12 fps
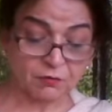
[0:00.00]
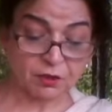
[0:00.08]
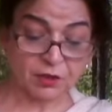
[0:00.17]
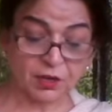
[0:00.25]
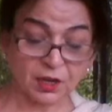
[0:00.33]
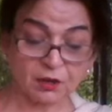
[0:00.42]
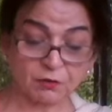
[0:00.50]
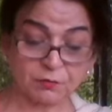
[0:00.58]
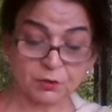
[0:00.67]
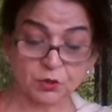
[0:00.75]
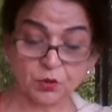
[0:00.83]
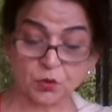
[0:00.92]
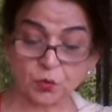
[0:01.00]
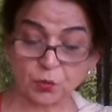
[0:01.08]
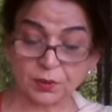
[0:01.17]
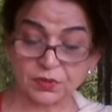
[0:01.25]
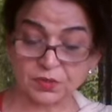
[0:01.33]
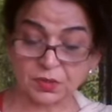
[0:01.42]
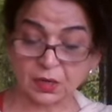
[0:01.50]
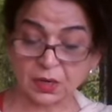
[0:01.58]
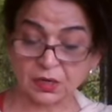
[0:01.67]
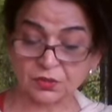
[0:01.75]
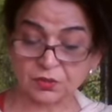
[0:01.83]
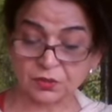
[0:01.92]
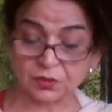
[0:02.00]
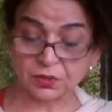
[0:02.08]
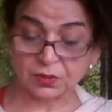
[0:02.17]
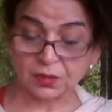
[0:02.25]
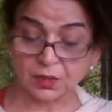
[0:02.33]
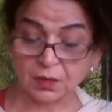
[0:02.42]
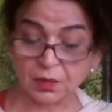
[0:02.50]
with ten of his truest archers.